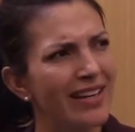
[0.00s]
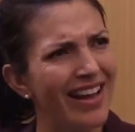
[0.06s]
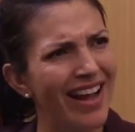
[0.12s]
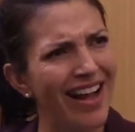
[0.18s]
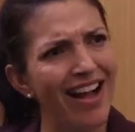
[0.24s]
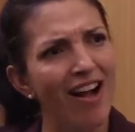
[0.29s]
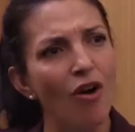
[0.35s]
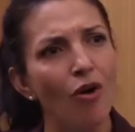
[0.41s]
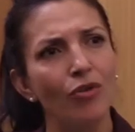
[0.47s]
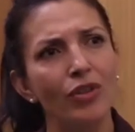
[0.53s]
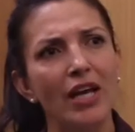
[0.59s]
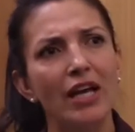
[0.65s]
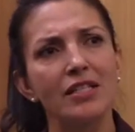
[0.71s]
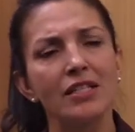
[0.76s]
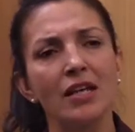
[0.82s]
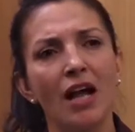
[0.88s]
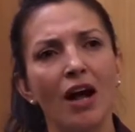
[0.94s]
And now
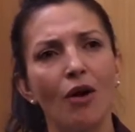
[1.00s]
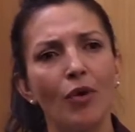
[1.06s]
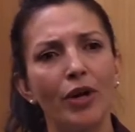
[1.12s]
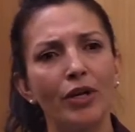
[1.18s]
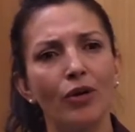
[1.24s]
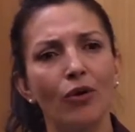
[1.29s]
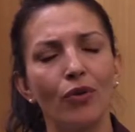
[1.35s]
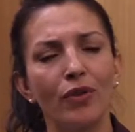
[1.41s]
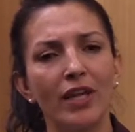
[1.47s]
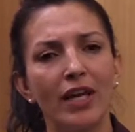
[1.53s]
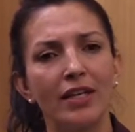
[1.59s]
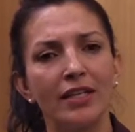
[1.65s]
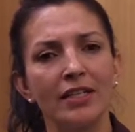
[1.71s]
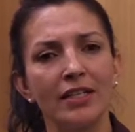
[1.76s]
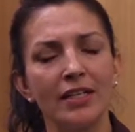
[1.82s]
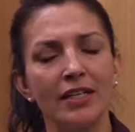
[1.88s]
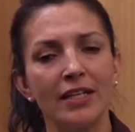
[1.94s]
that's how I know
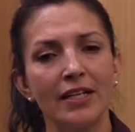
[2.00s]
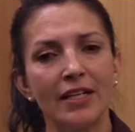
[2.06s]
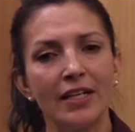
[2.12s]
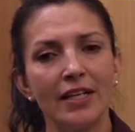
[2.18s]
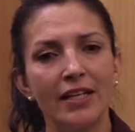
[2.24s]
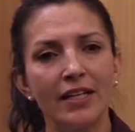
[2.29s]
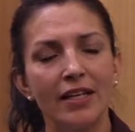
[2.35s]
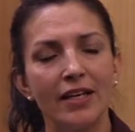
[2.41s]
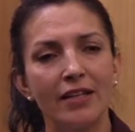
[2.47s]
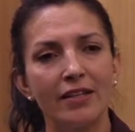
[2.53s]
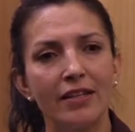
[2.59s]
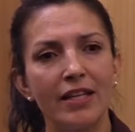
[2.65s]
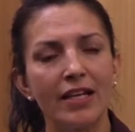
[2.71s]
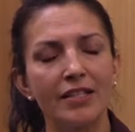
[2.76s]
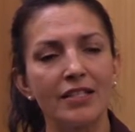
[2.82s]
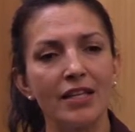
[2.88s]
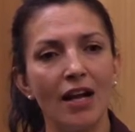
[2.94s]

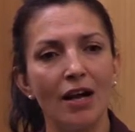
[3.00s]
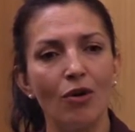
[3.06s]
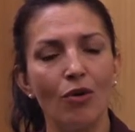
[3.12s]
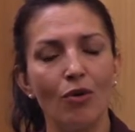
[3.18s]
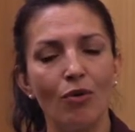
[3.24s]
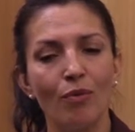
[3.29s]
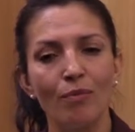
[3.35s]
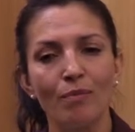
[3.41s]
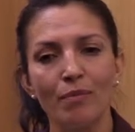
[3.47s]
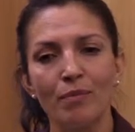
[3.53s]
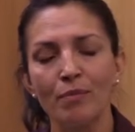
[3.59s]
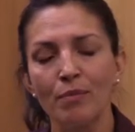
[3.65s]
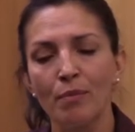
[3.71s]
that's how